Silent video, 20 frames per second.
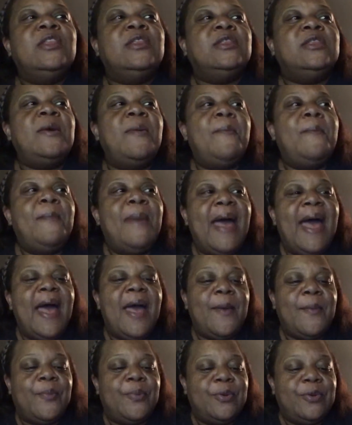The
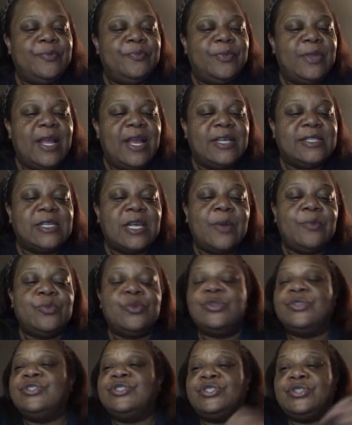map, as I'm
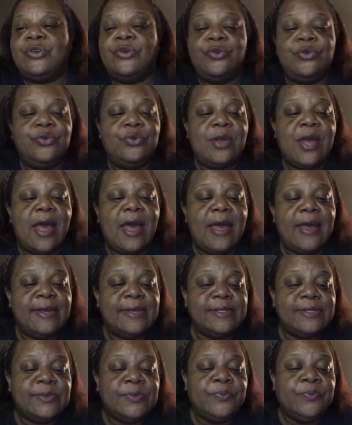going to show you
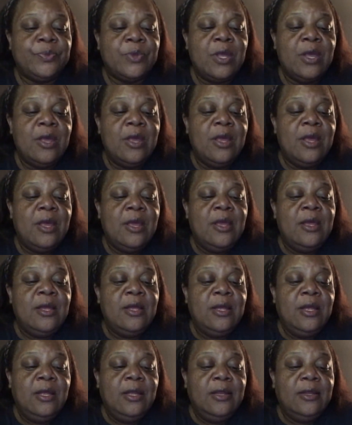guys,
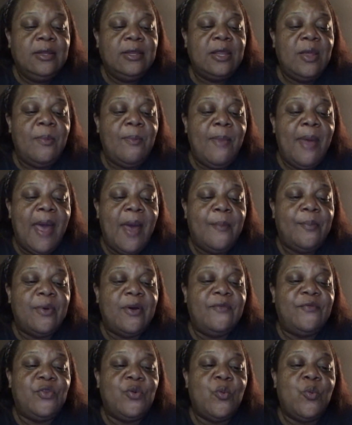the map
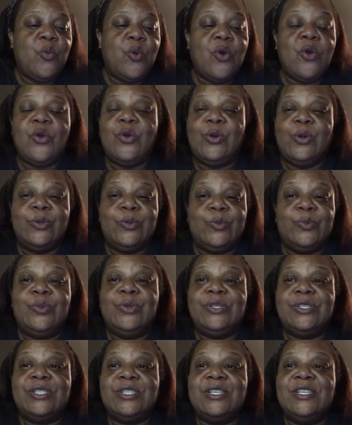of the world,
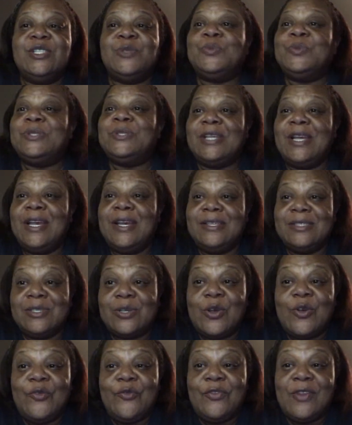which is pertains
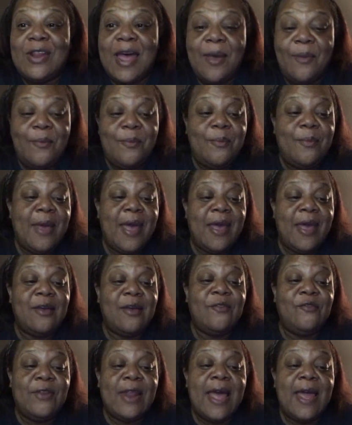to a flat map,
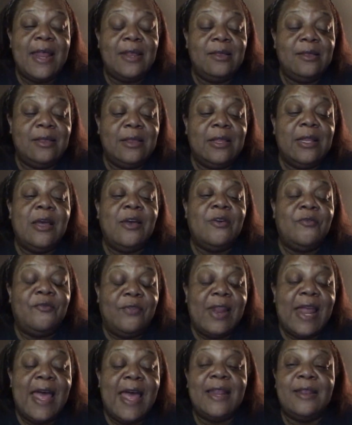a
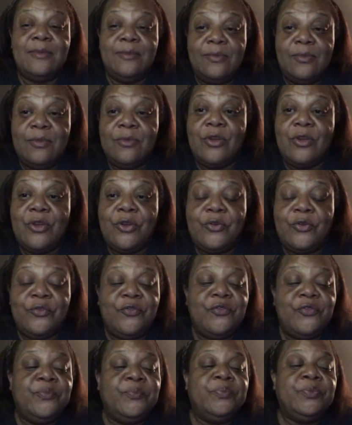flat
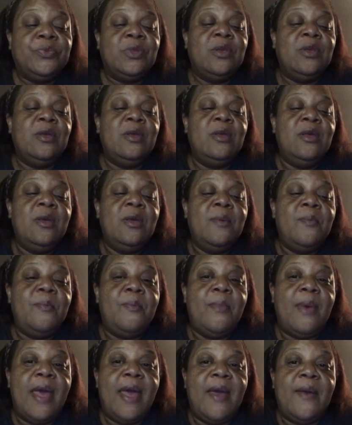Earth
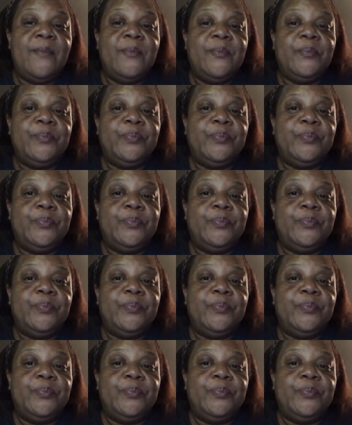map.